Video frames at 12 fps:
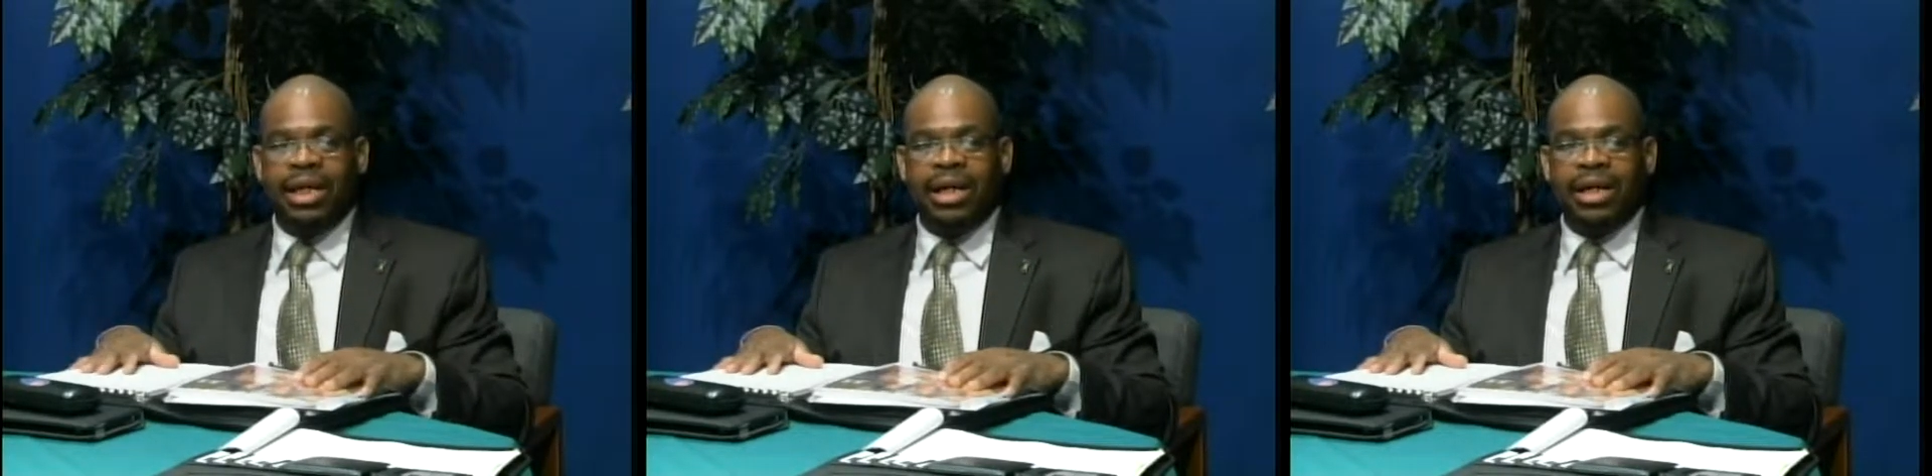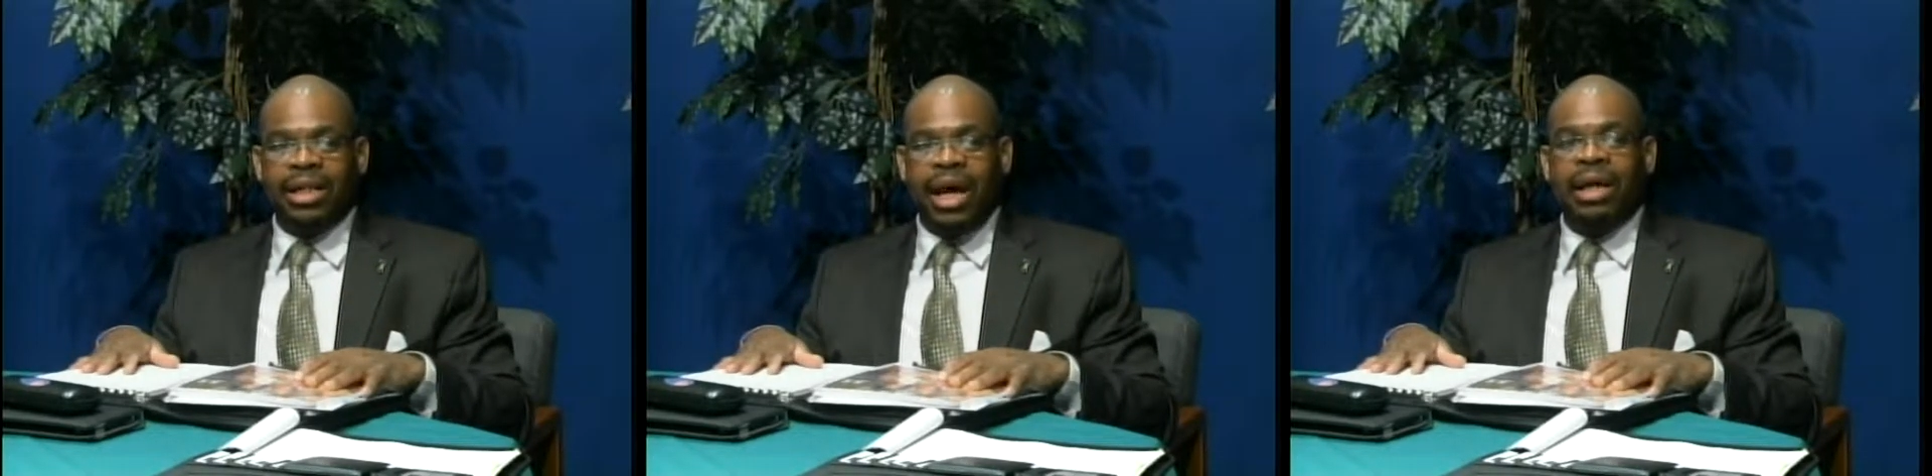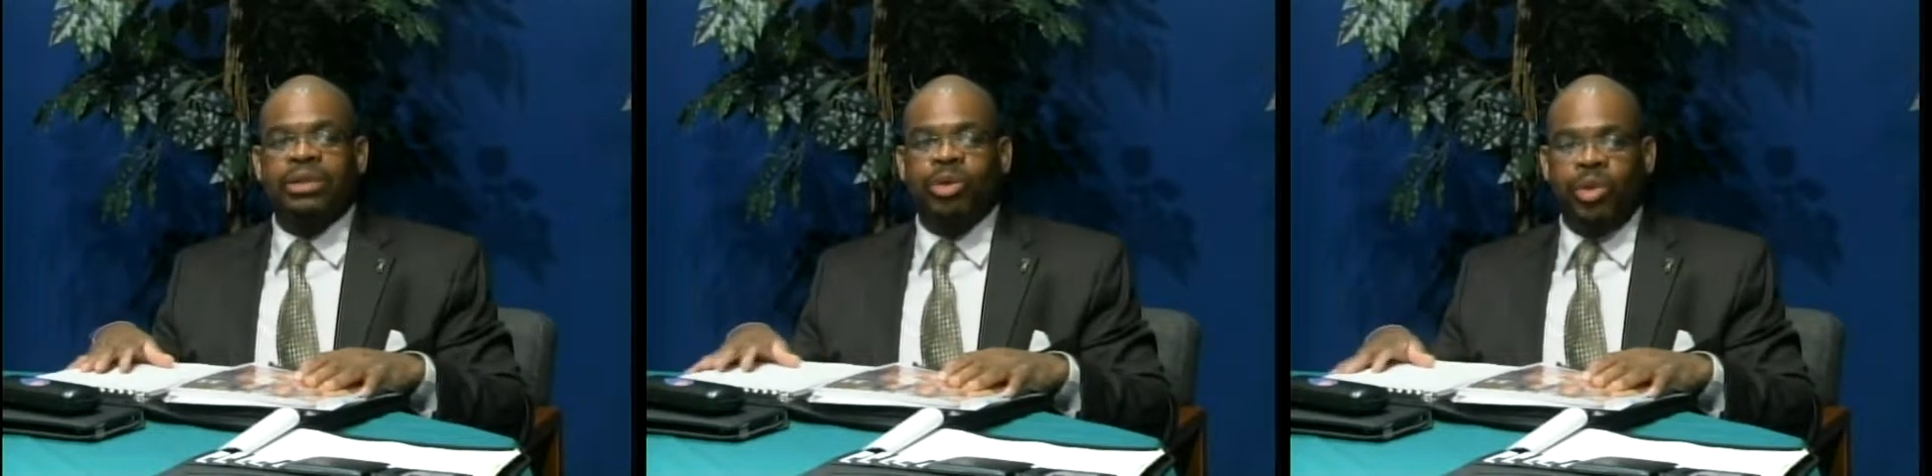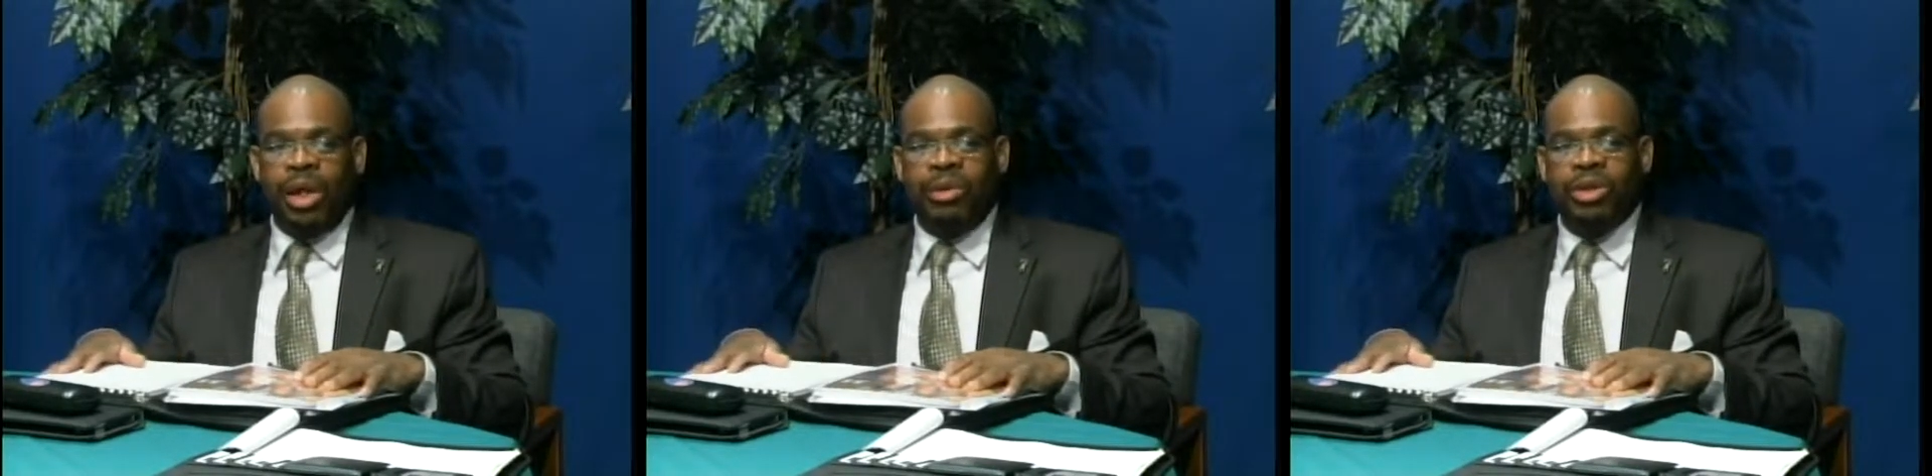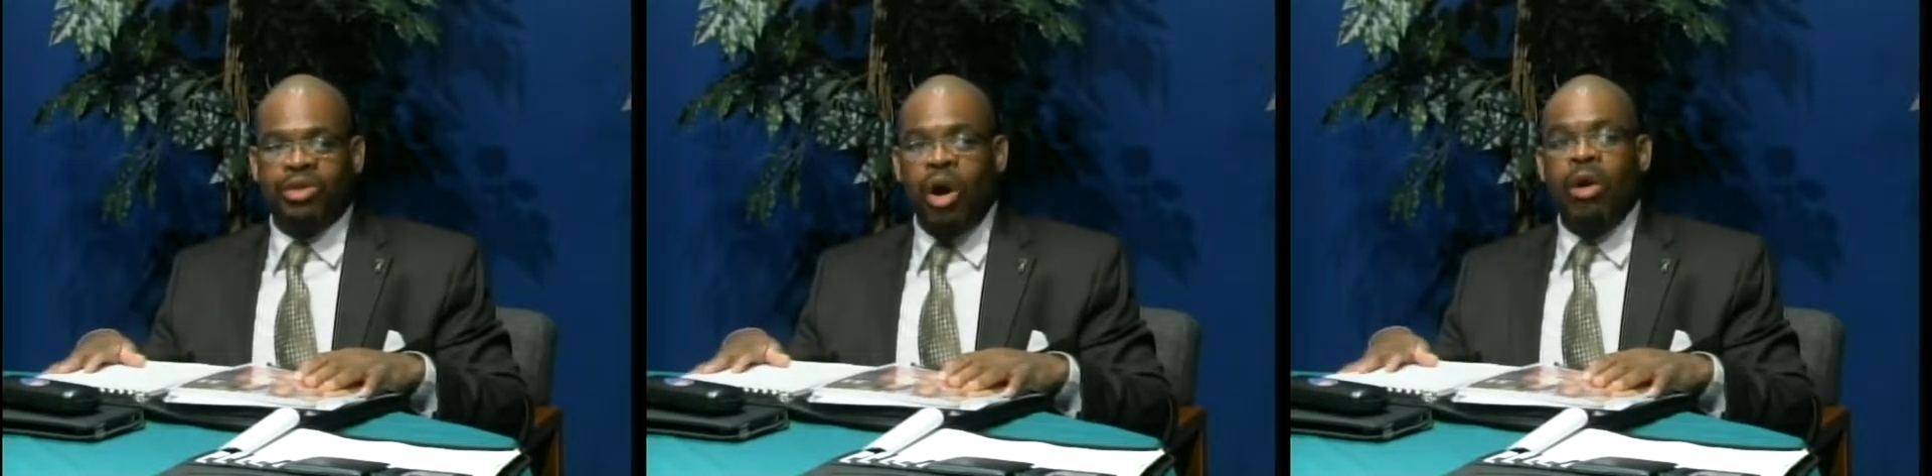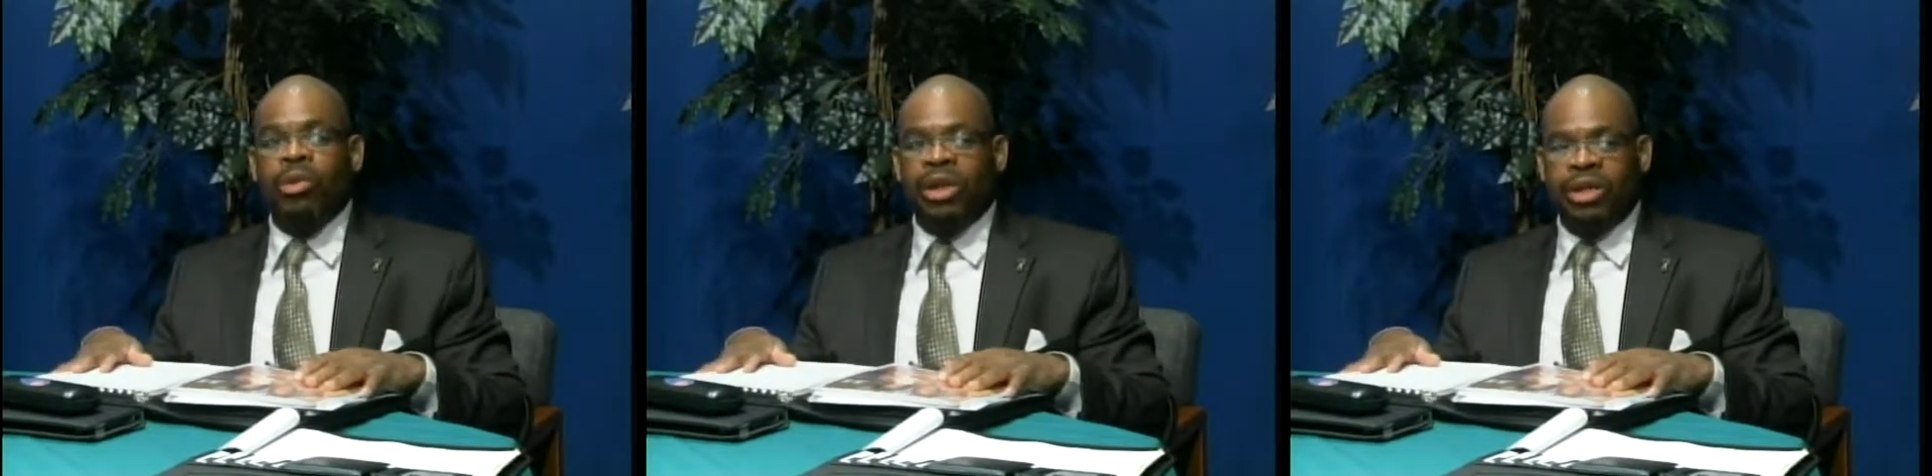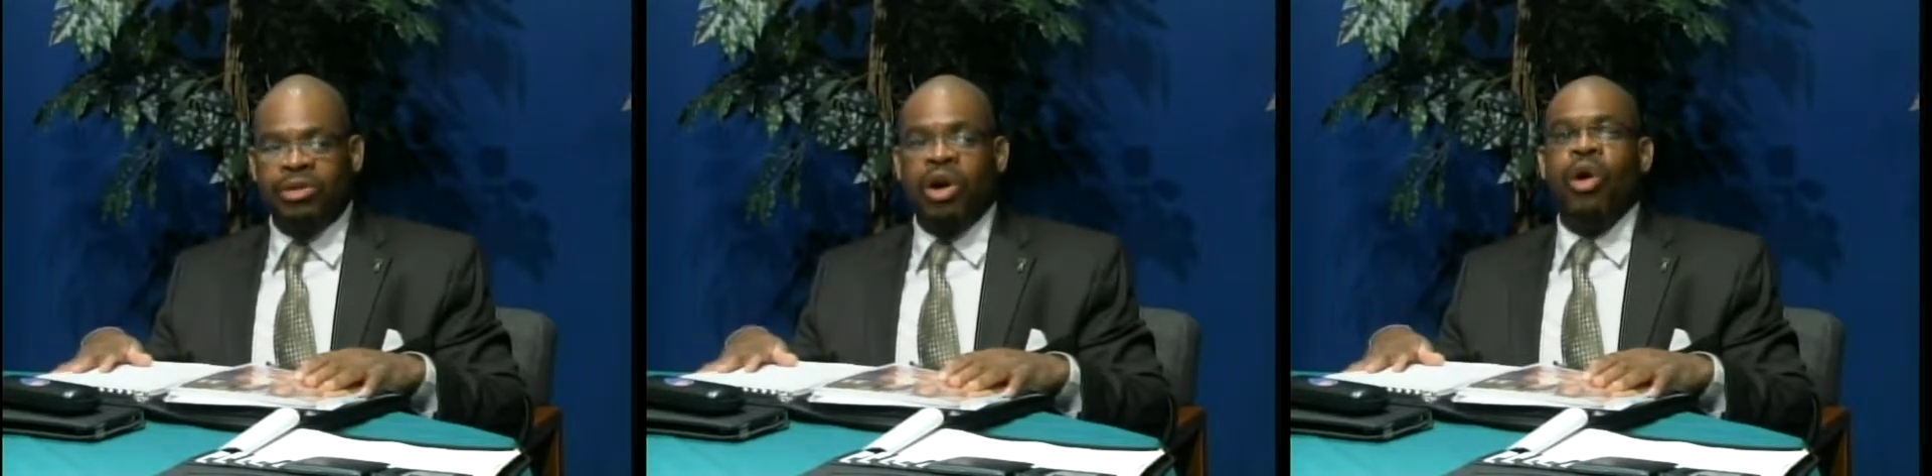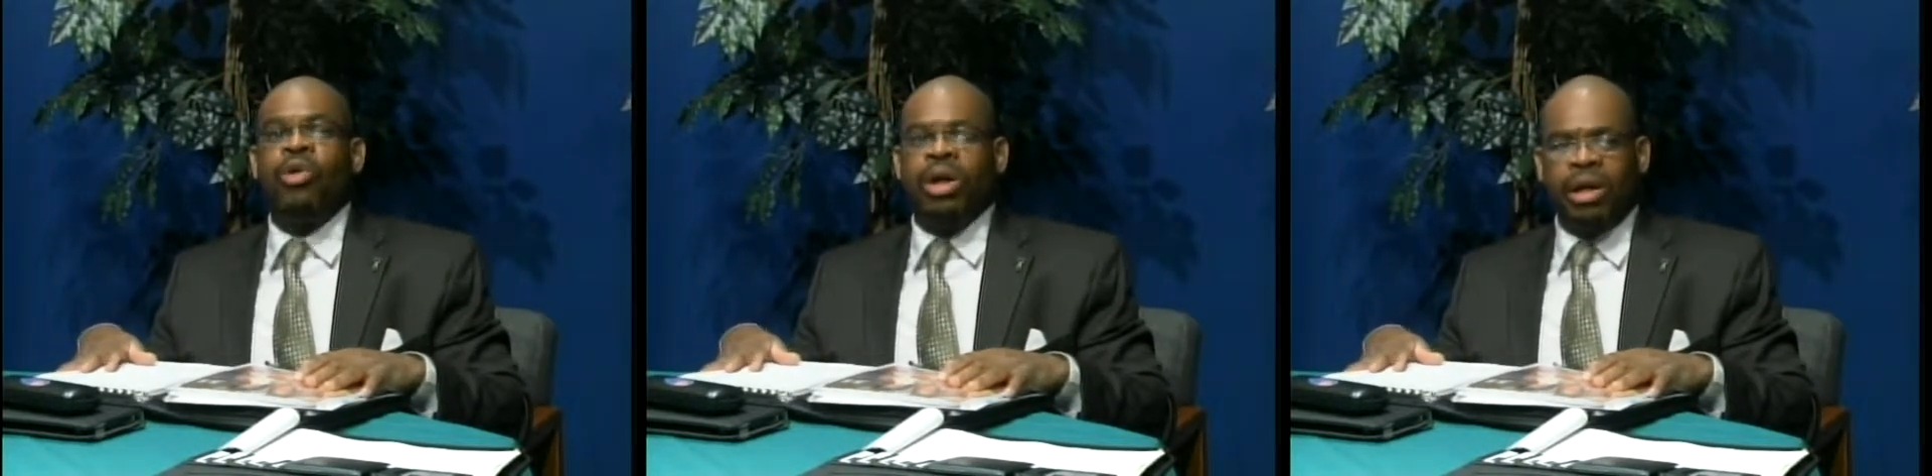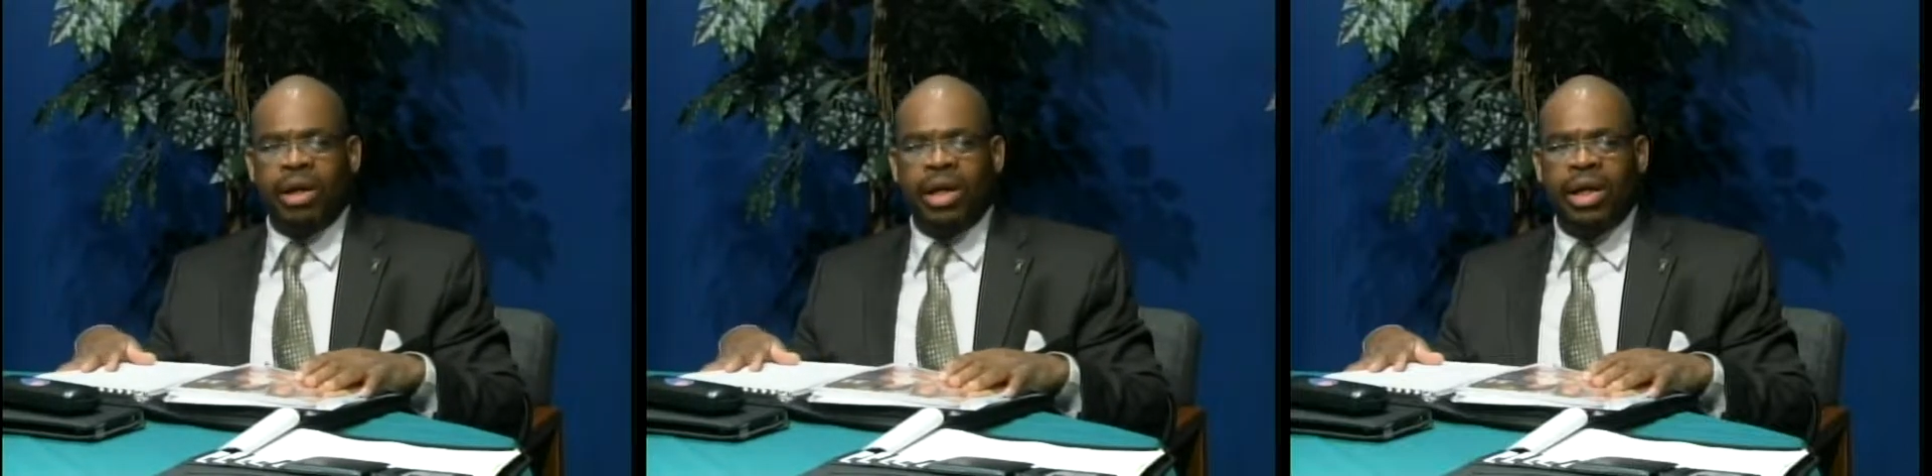last week. We talked with her and told her